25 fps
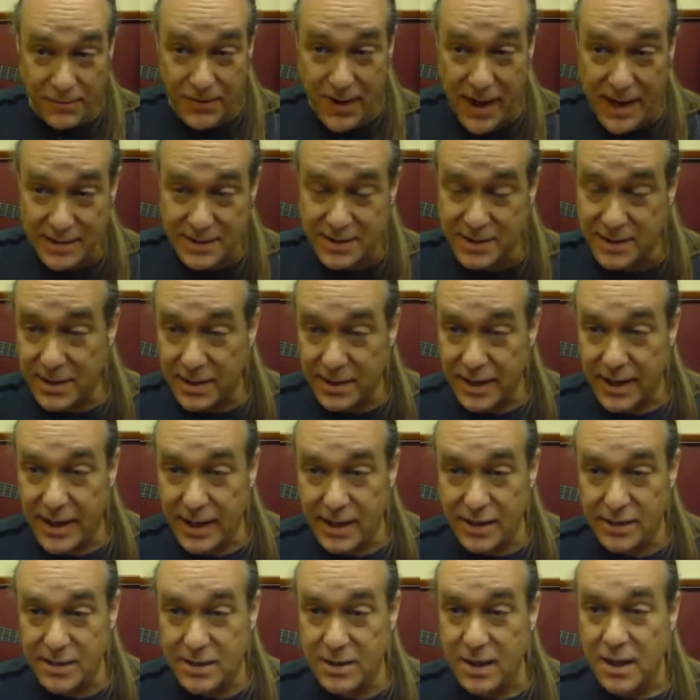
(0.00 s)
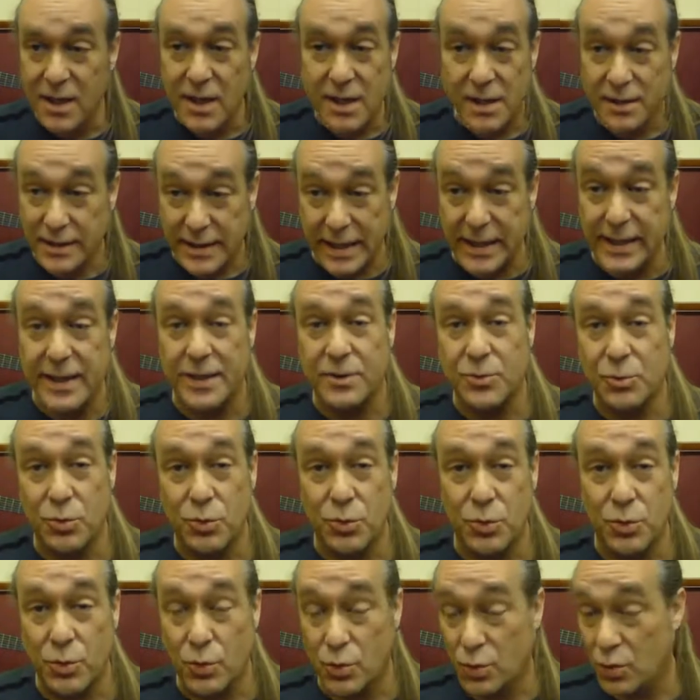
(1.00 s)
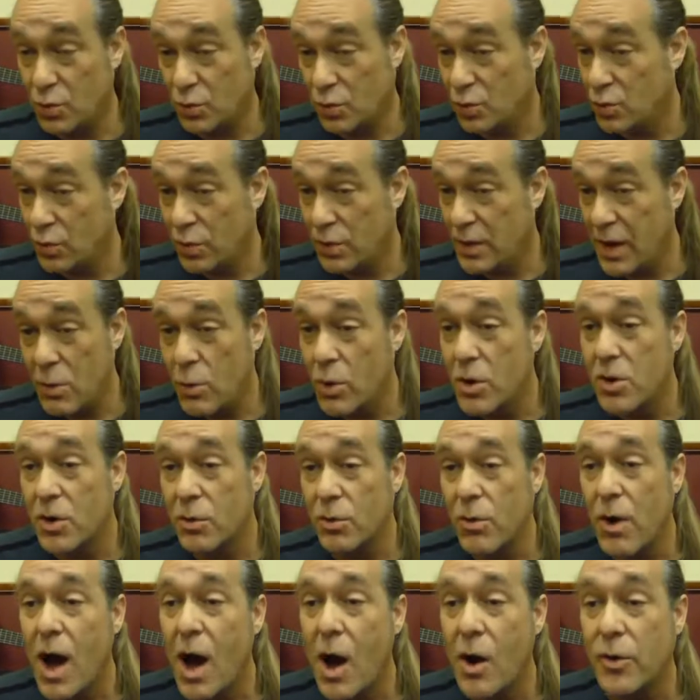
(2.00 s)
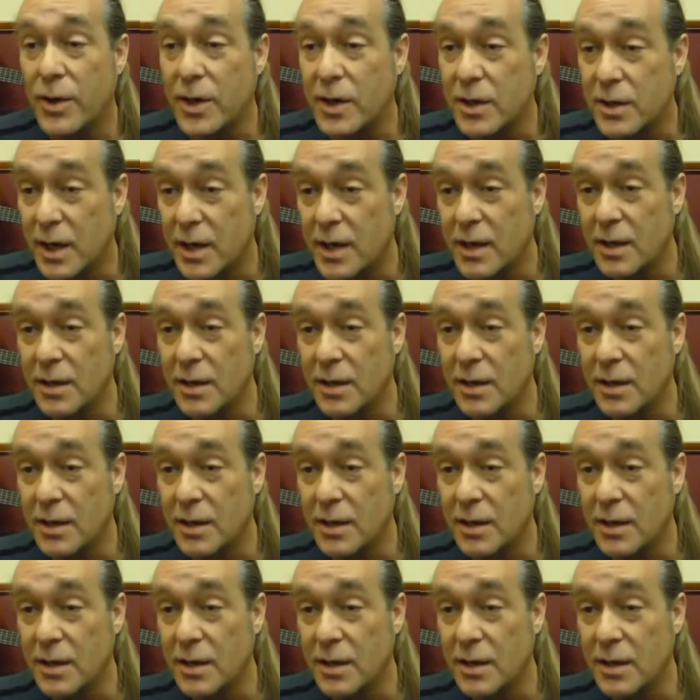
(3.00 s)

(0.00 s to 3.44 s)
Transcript: vets things didn't, they weren't around. In, in